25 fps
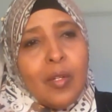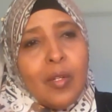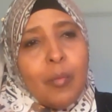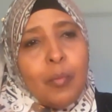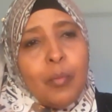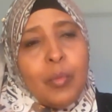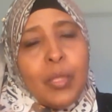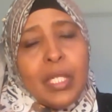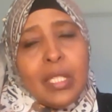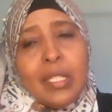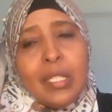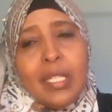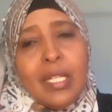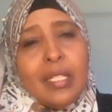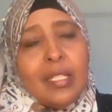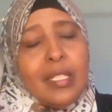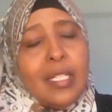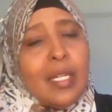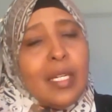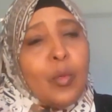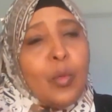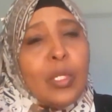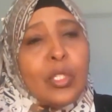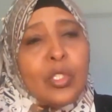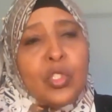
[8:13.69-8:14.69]
but
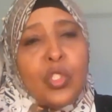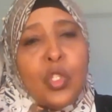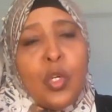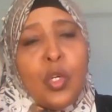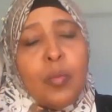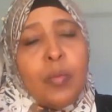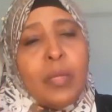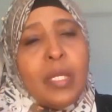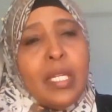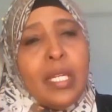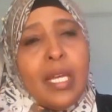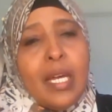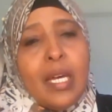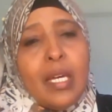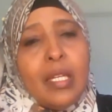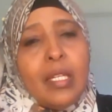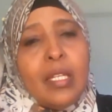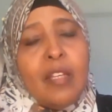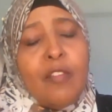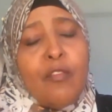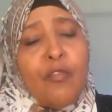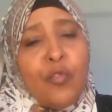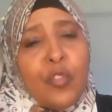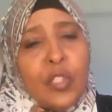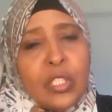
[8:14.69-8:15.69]
there were so many
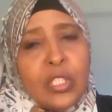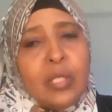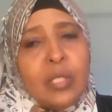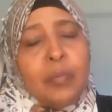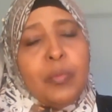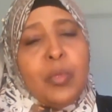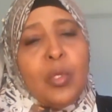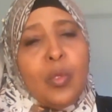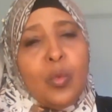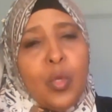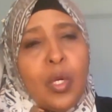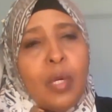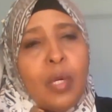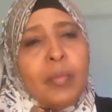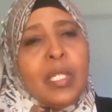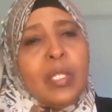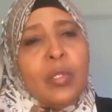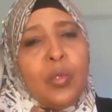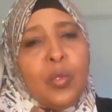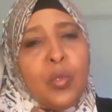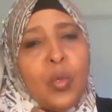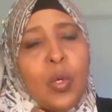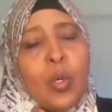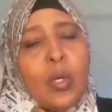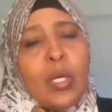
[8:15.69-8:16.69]
invisible women who
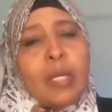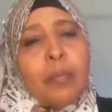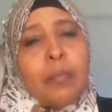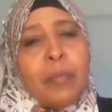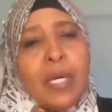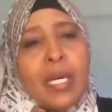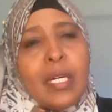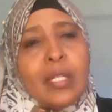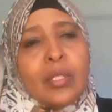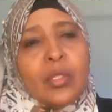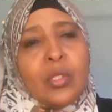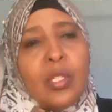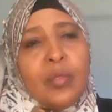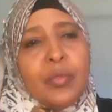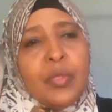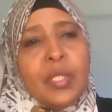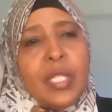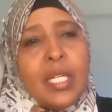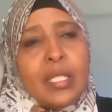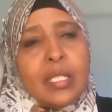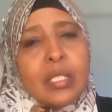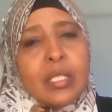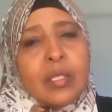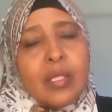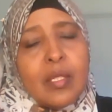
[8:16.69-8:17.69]
were part of
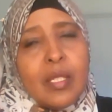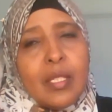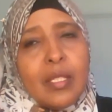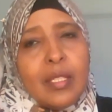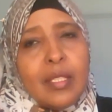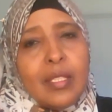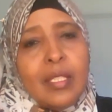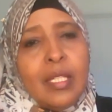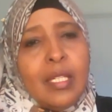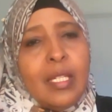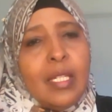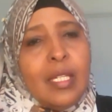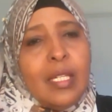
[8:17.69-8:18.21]
that struggle,